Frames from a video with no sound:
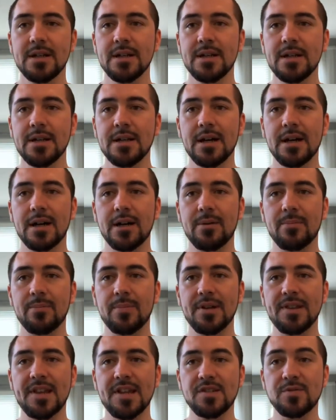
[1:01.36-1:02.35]
but
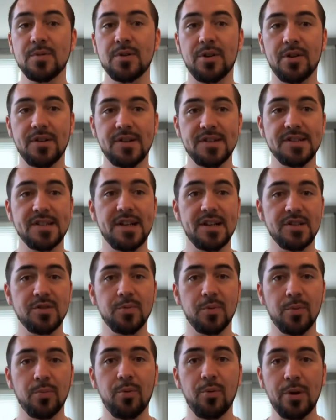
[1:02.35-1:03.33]
that's what all the signs
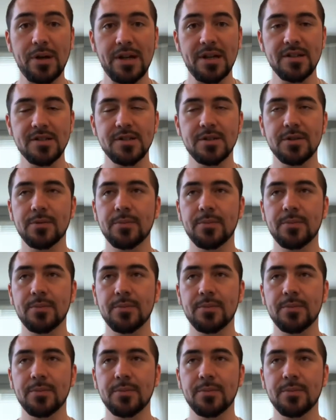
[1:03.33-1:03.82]
were pointing to.